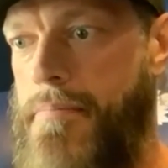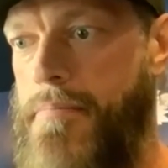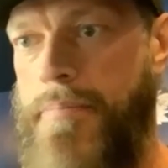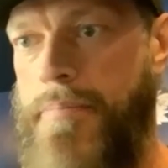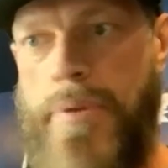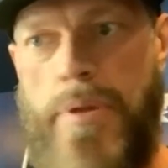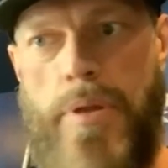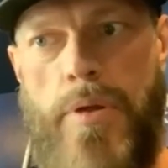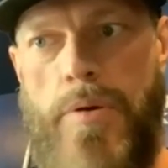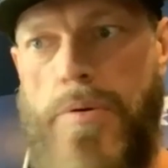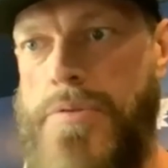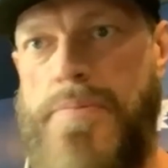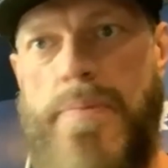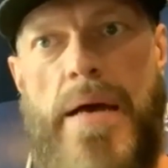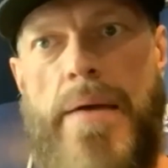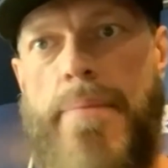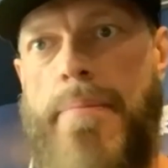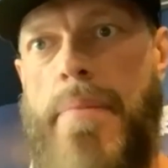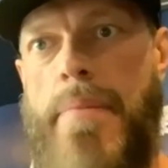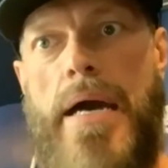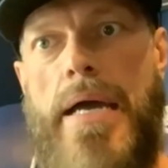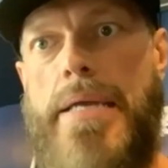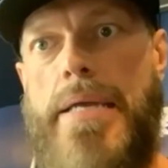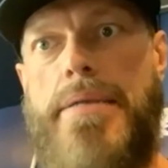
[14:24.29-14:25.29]
blows my
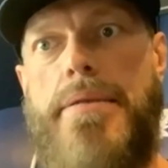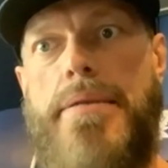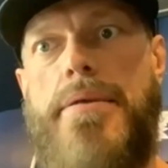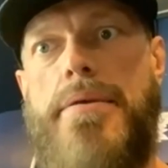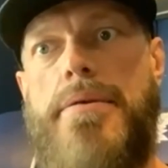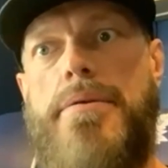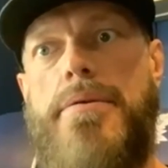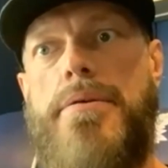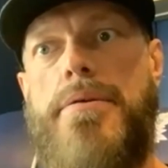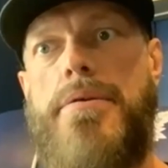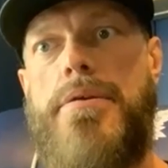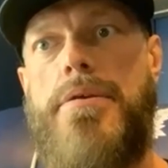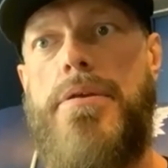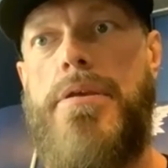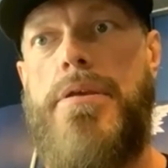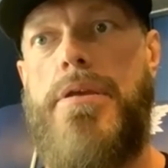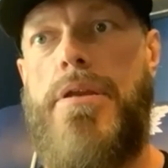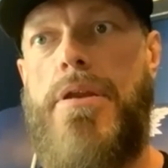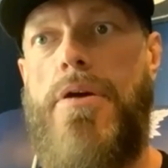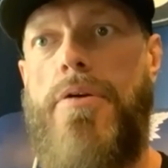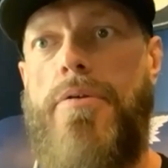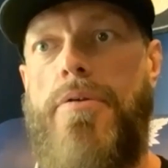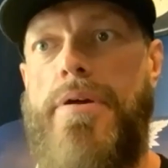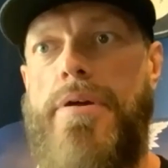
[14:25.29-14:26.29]
mind,
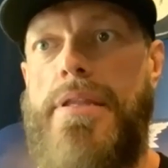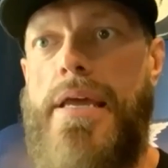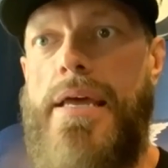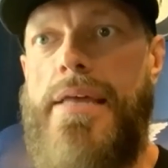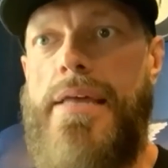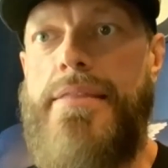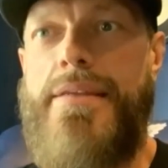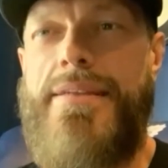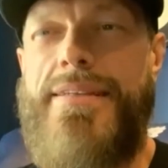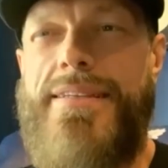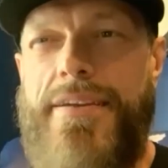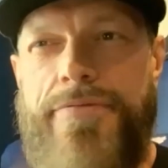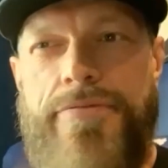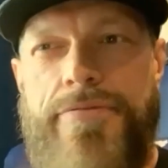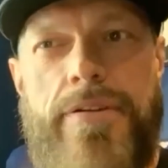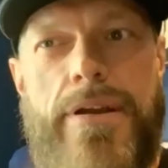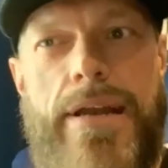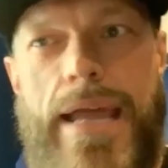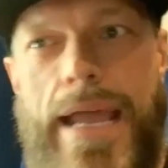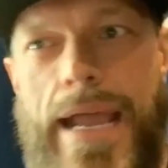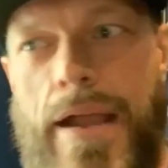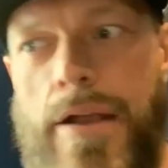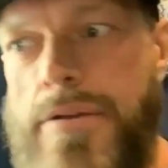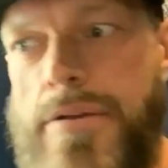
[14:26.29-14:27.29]
and the
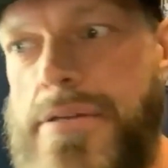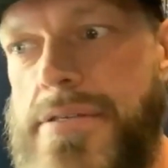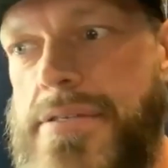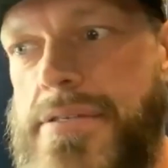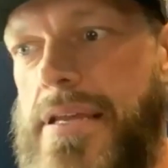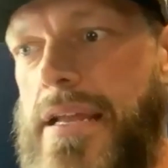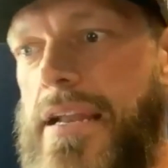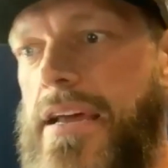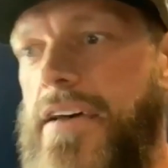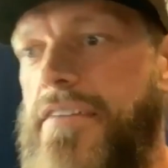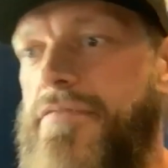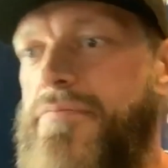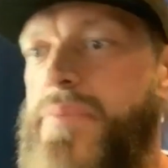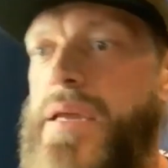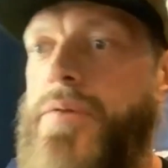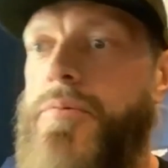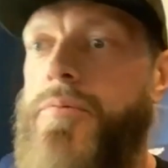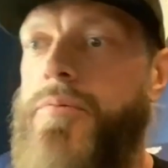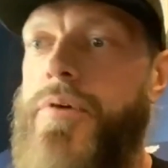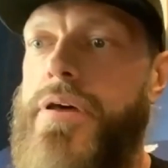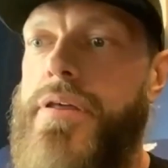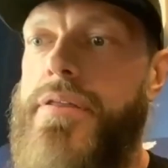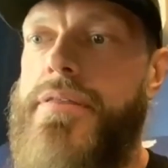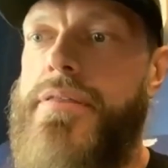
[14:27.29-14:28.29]
different eras that I've
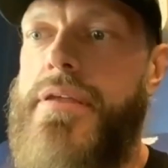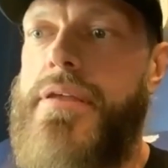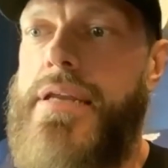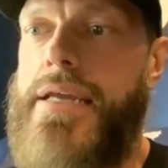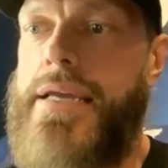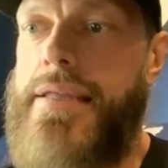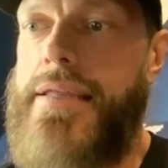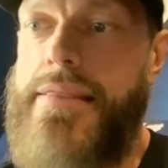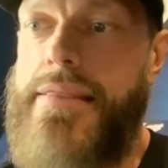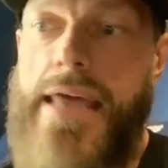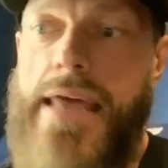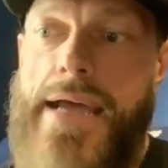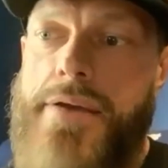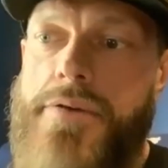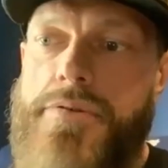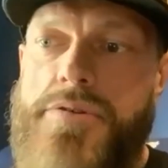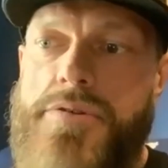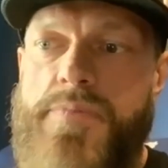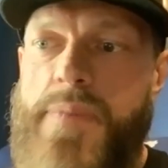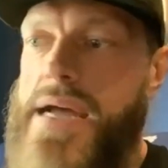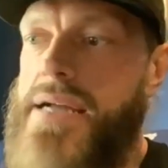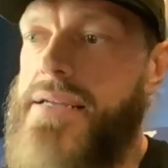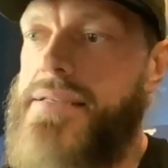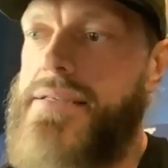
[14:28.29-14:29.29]
been with. And that
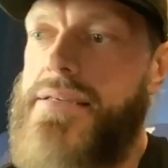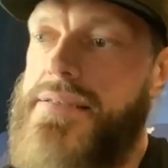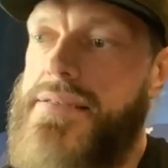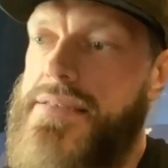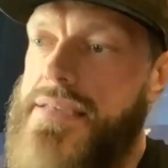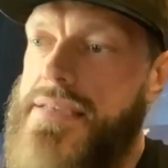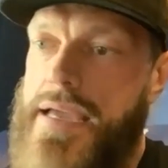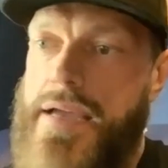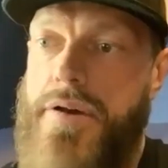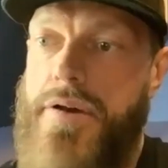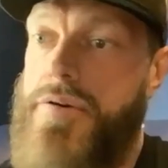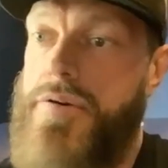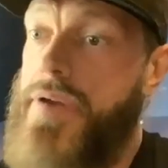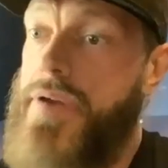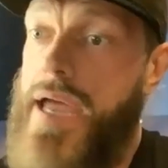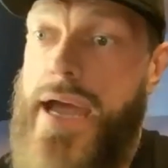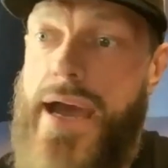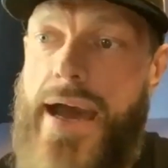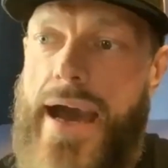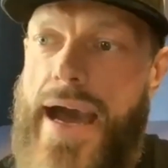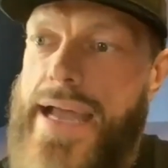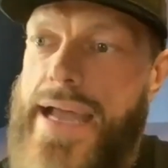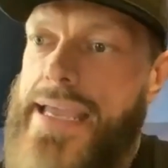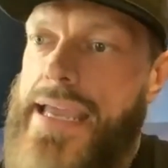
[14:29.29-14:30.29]
goes back to saying,
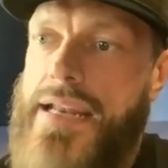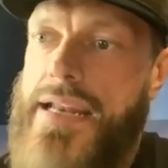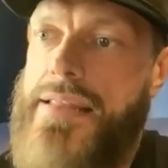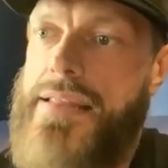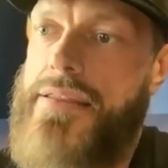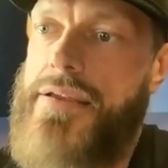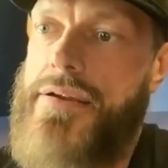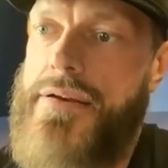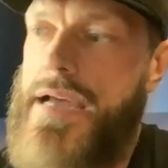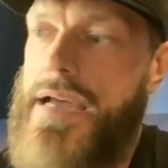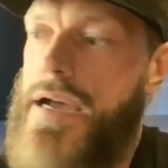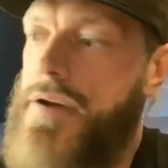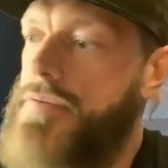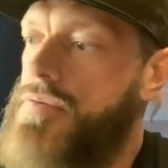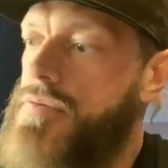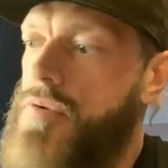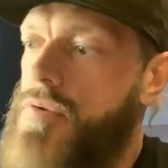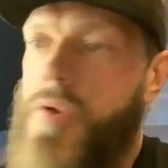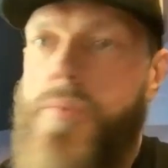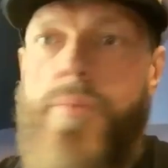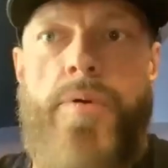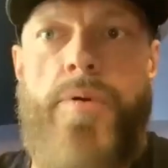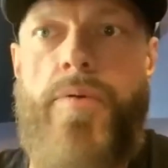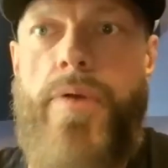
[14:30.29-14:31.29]
okay, I get in there now with
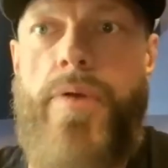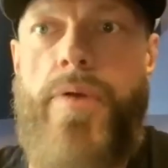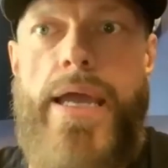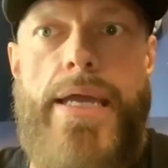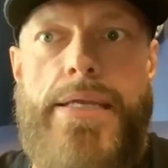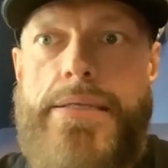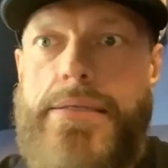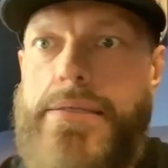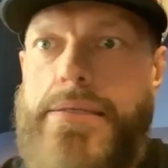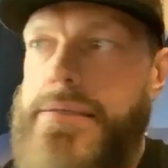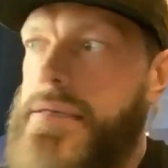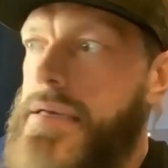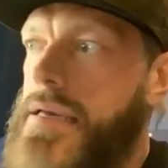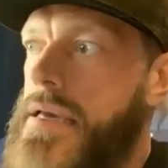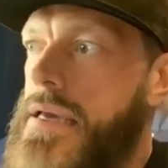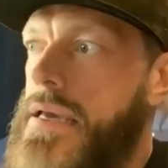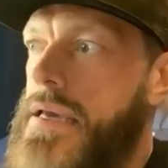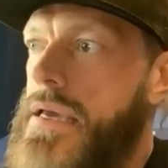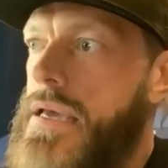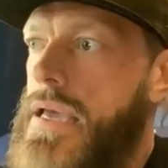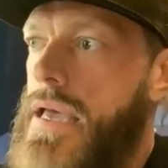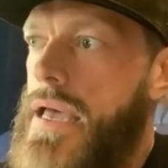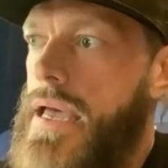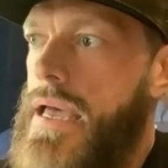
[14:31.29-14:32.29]
Roman Reigns
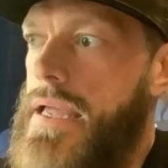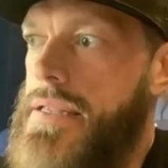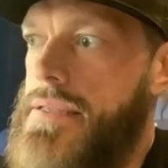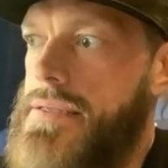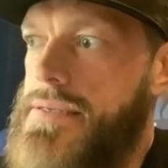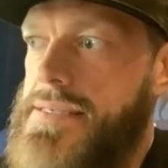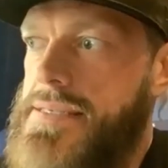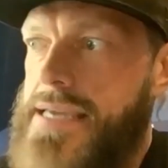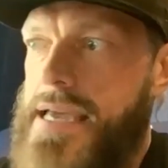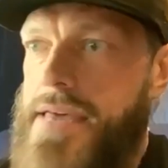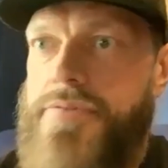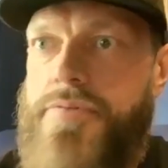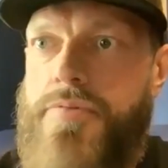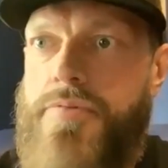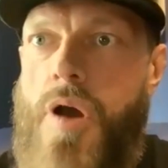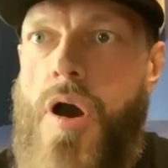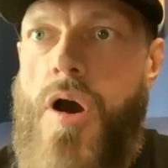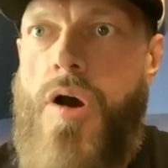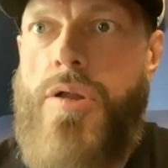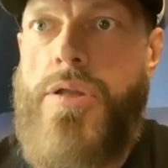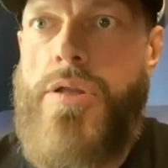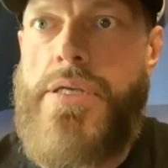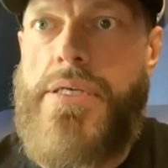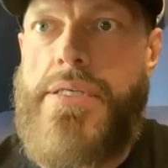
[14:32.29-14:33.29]
and Seth
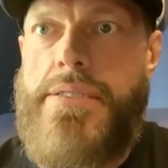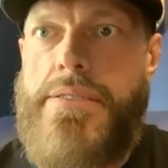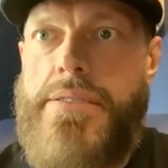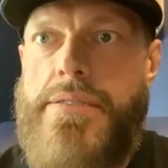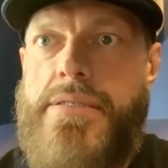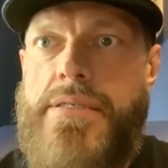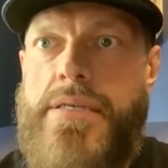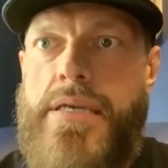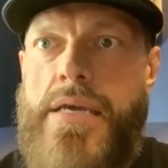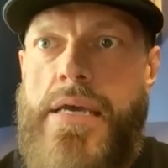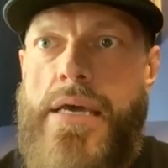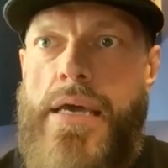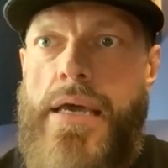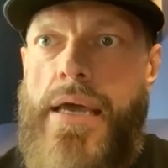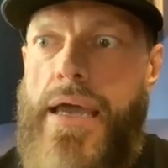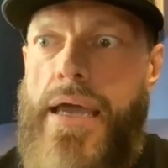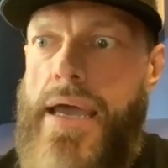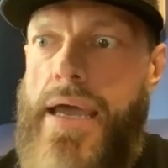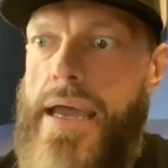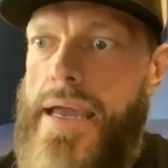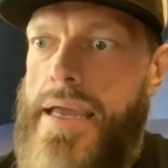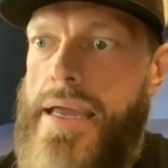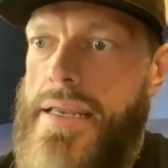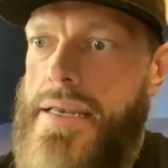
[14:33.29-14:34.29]
Rollins
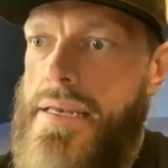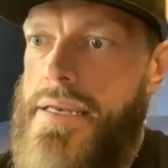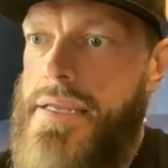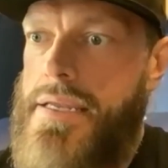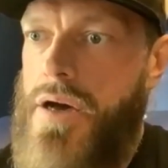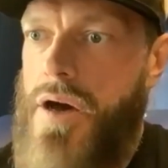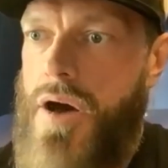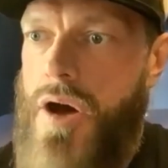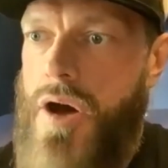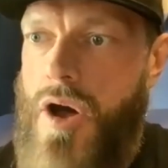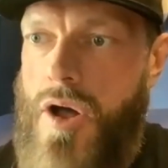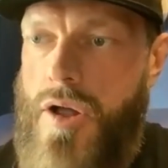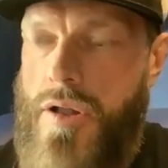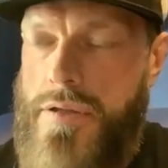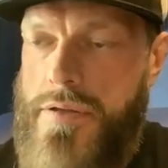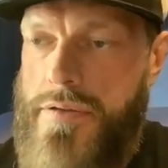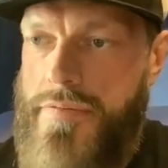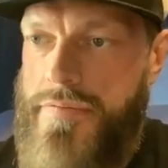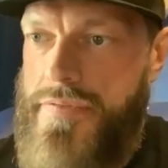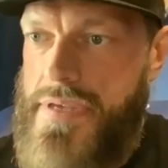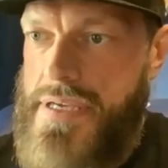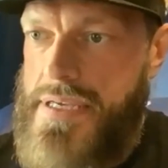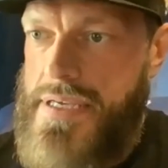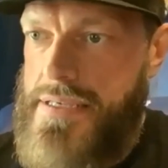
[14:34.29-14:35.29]
and
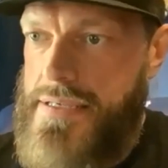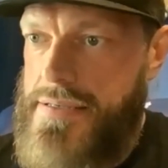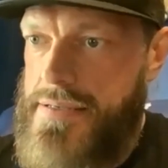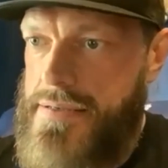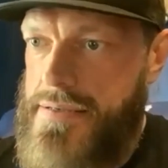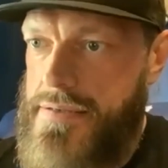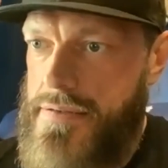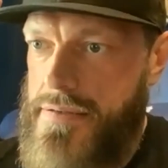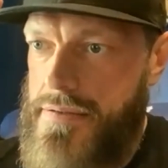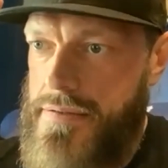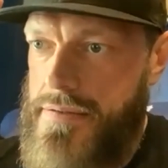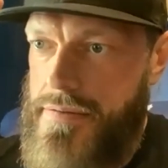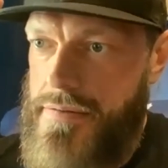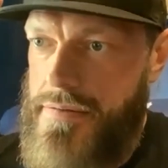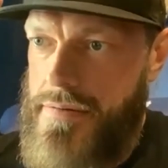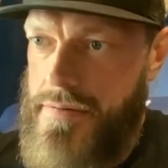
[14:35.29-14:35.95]
all of these